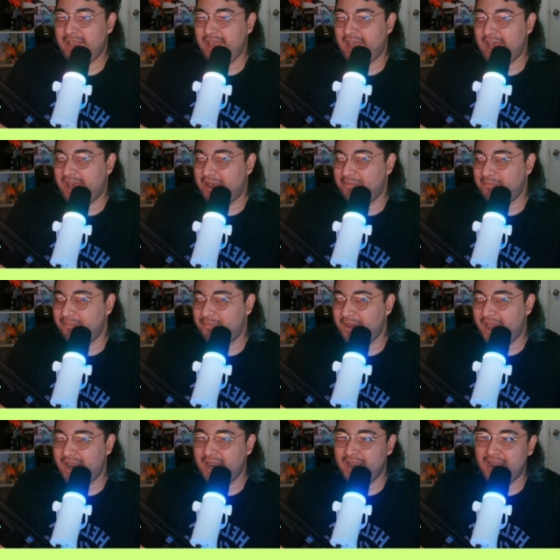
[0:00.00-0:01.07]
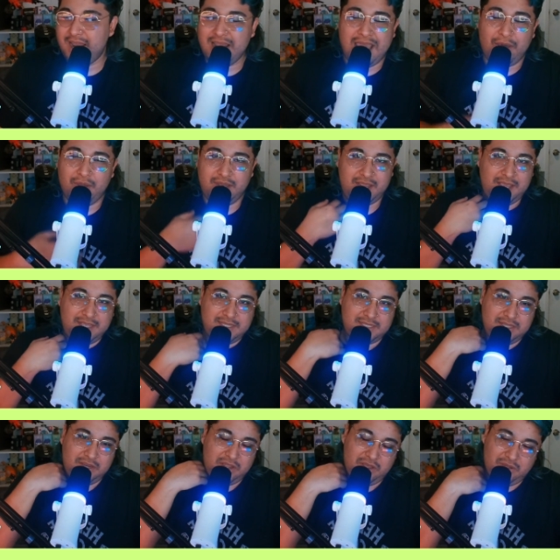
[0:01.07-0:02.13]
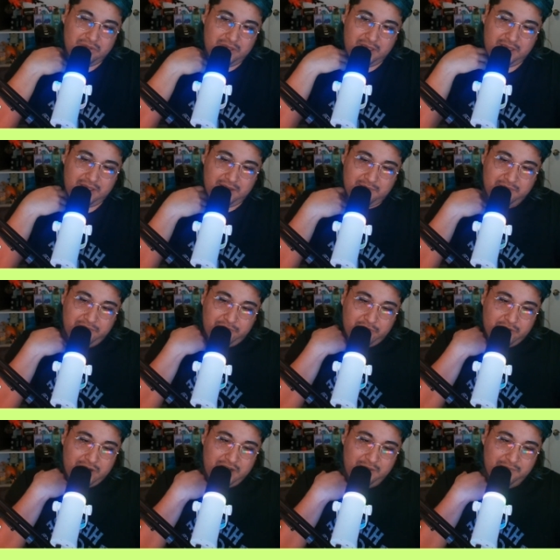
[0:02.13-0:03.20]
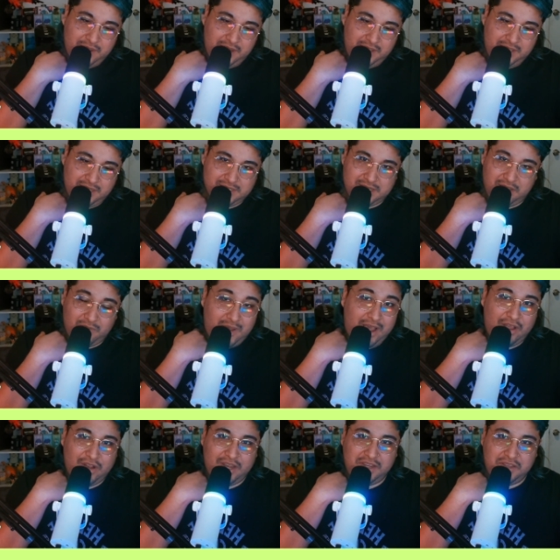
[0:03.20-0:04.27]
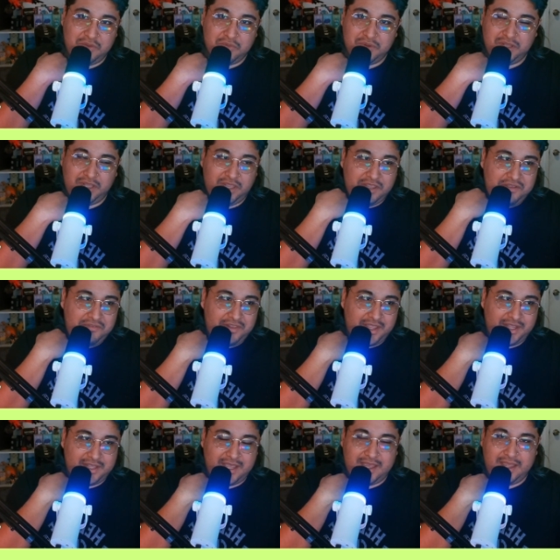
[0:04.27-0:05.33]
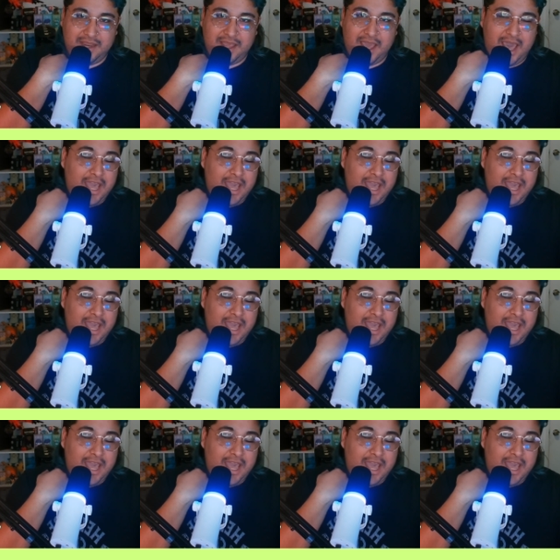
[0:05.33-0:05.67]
um and nowadays you know and before anybody thinks like wow like you really live like that i,